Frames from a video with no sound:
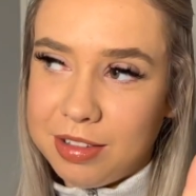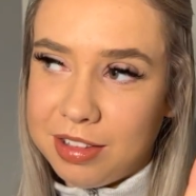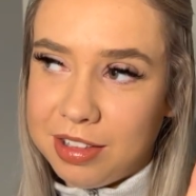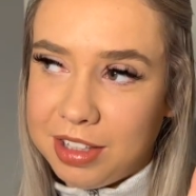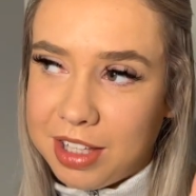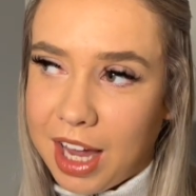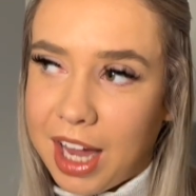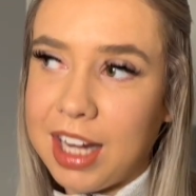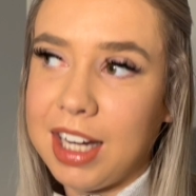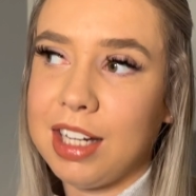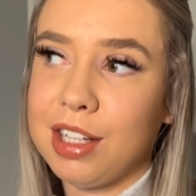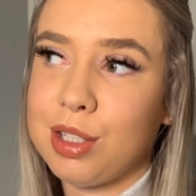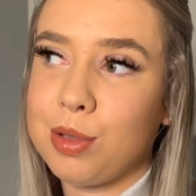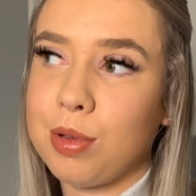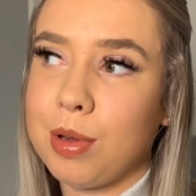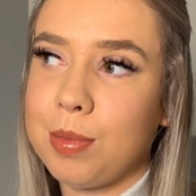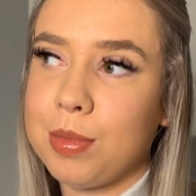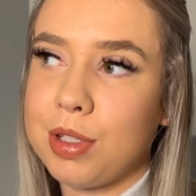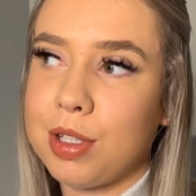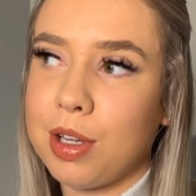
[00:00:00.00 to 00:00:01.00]
getting in a
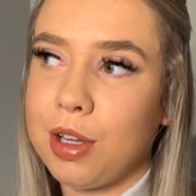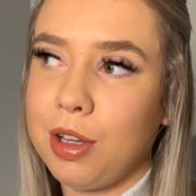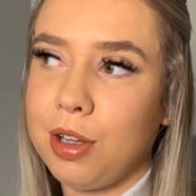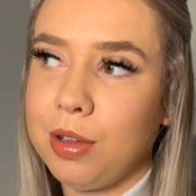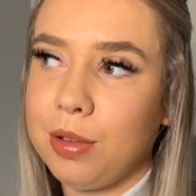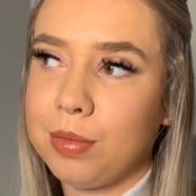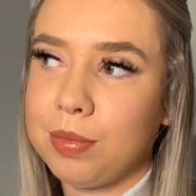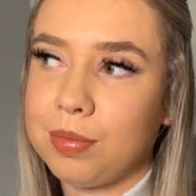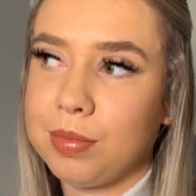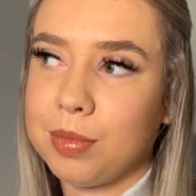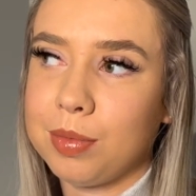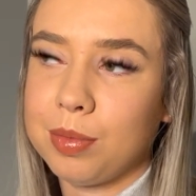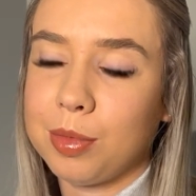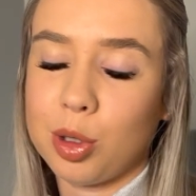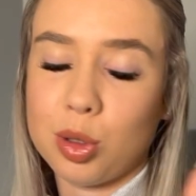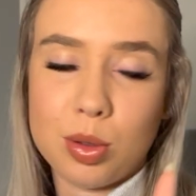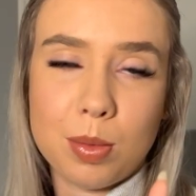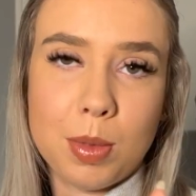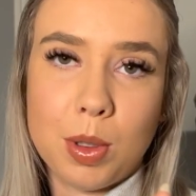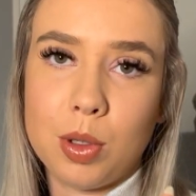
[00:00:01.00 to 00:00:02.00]
swimsuit or
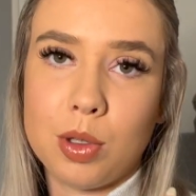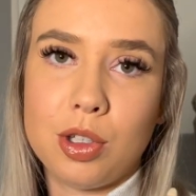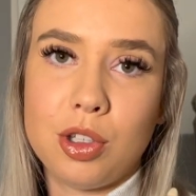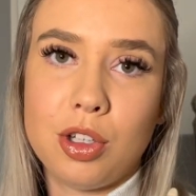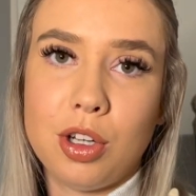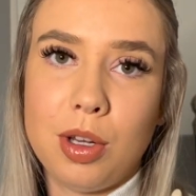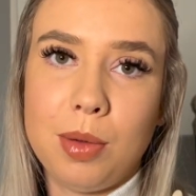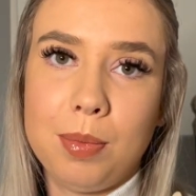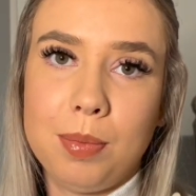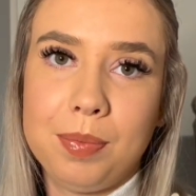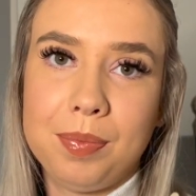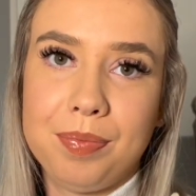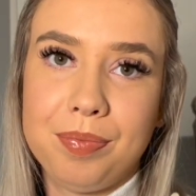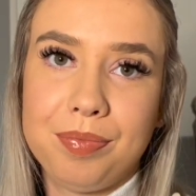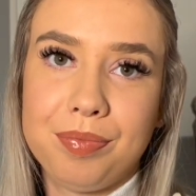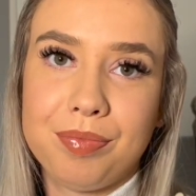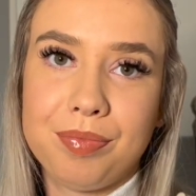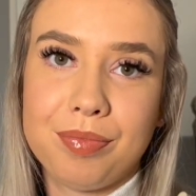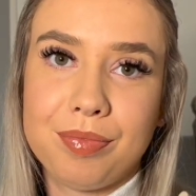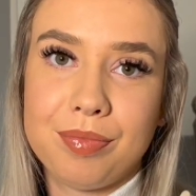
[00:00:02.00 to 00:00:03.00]
swimming costume
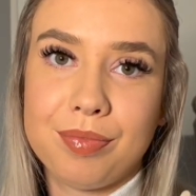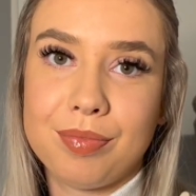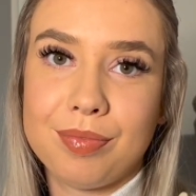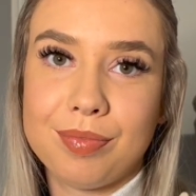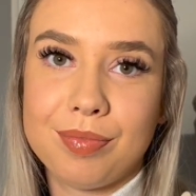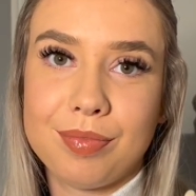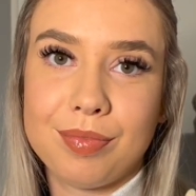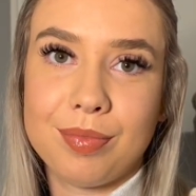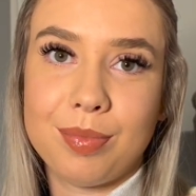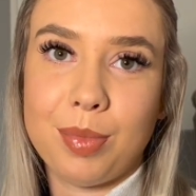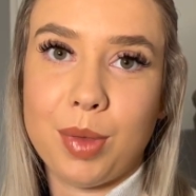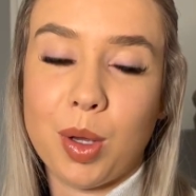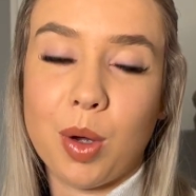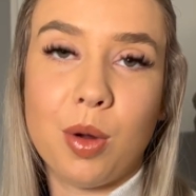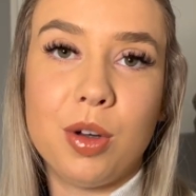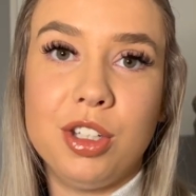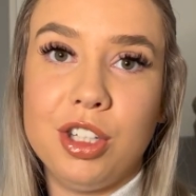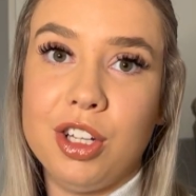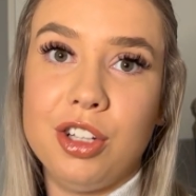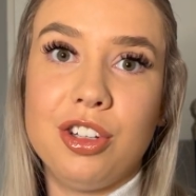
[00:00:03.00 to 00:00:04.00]

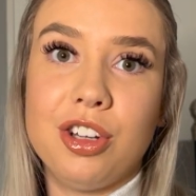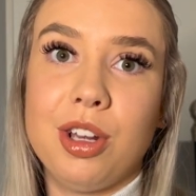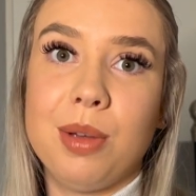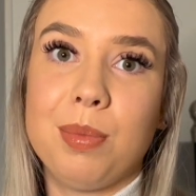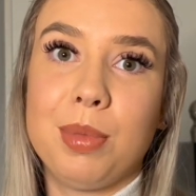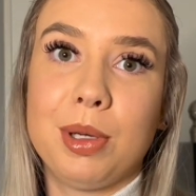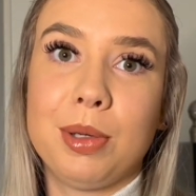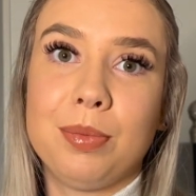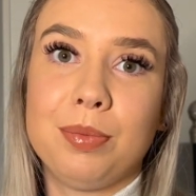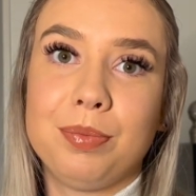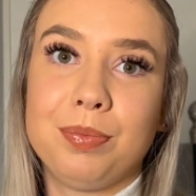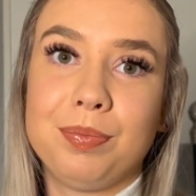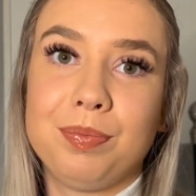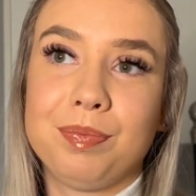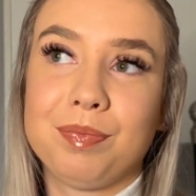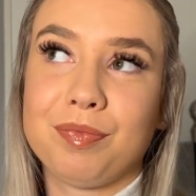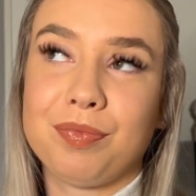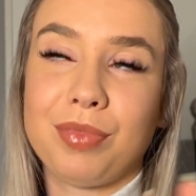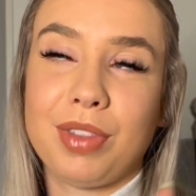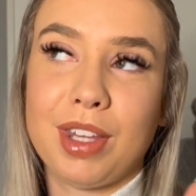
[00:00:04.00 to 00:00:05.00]
on YouTube.
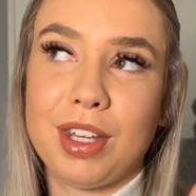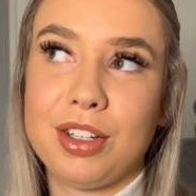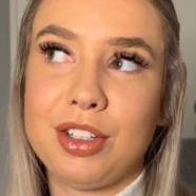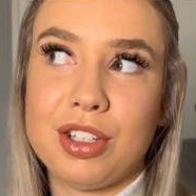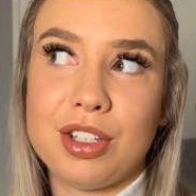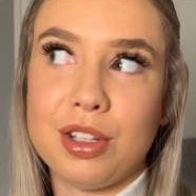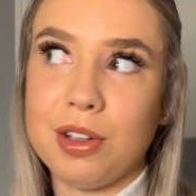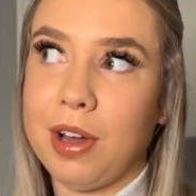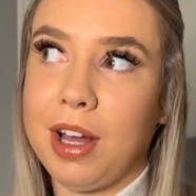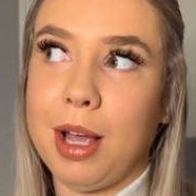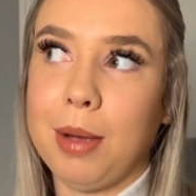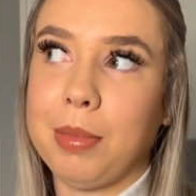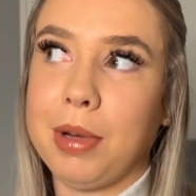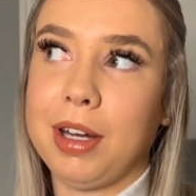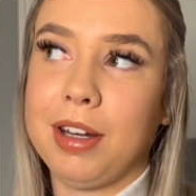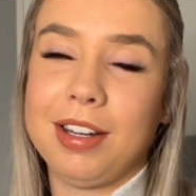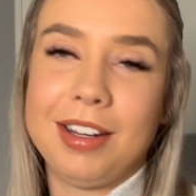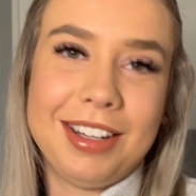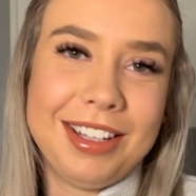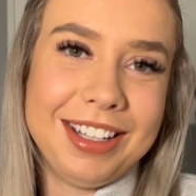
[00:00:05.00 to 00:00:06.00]
Just not
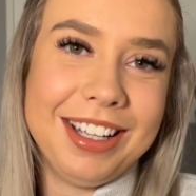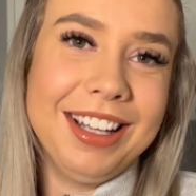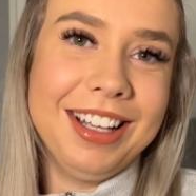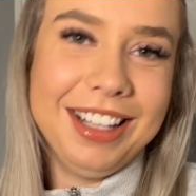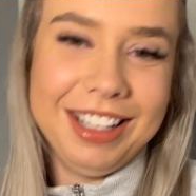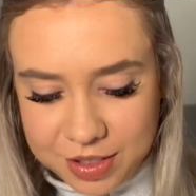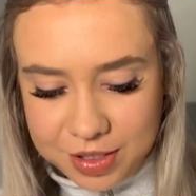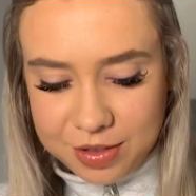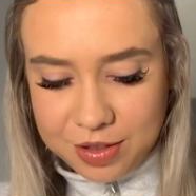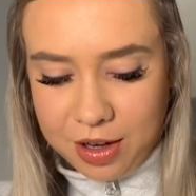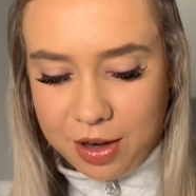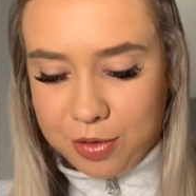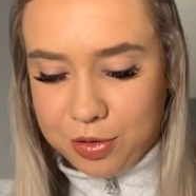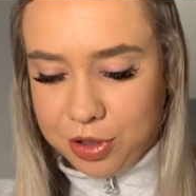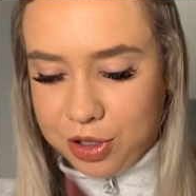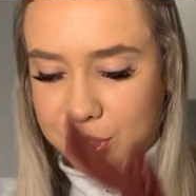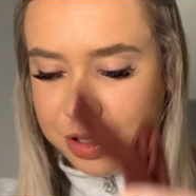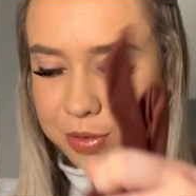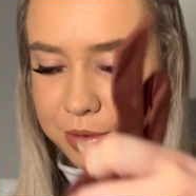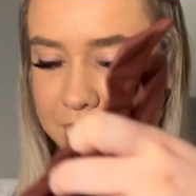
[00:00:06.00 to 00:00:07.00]
happening. I'll
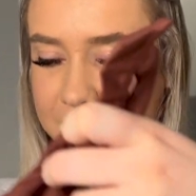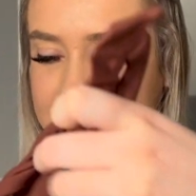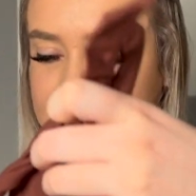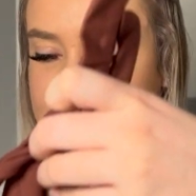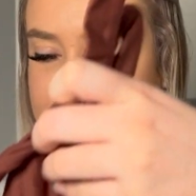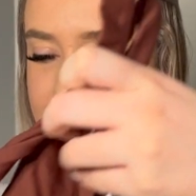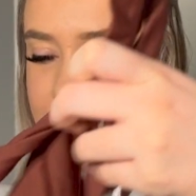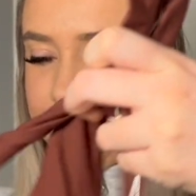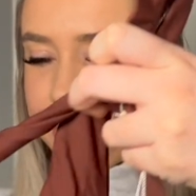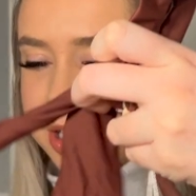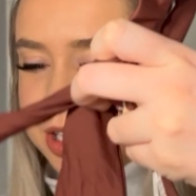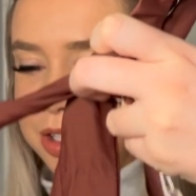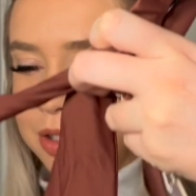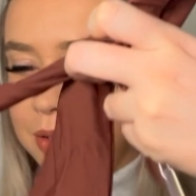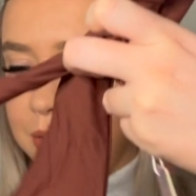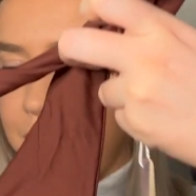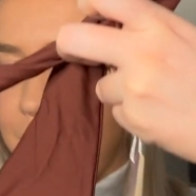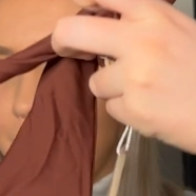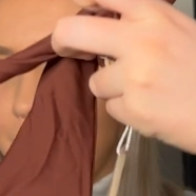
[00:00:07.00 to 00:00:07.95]
just insert a picture of the